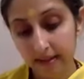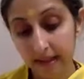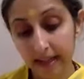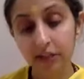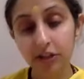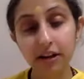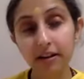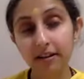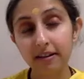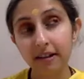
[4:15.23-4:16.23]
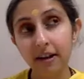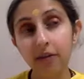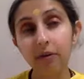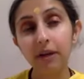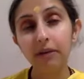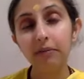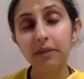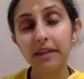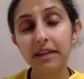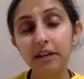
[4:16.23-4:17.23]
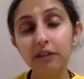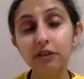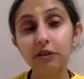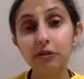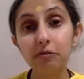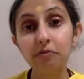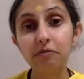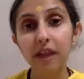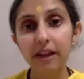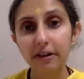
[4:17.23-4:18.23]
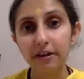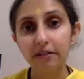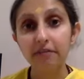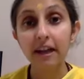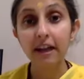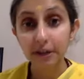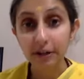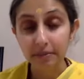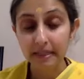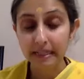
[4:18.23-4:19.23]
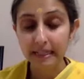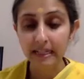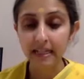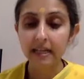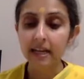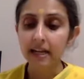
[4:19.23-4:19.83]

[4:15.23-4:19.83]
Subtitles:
Tejaha, when we consume fire, fire meaning